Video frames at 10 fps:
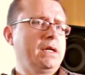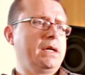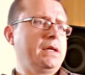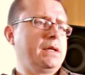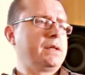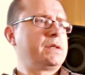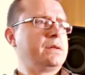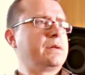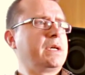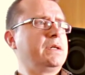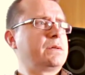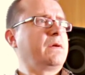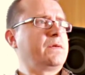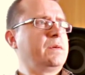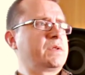they're too keen to
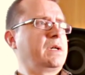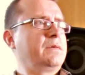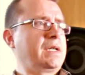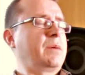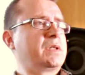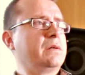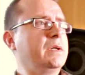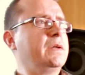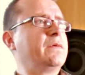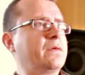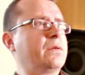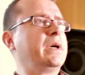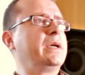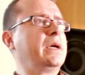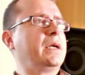offer themselves absolutely for
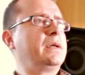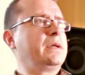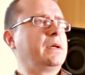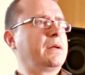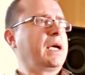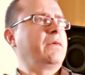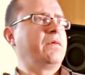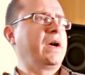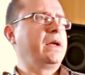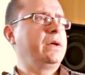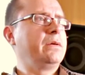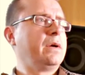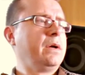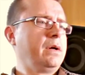free, and, you know, they have a value.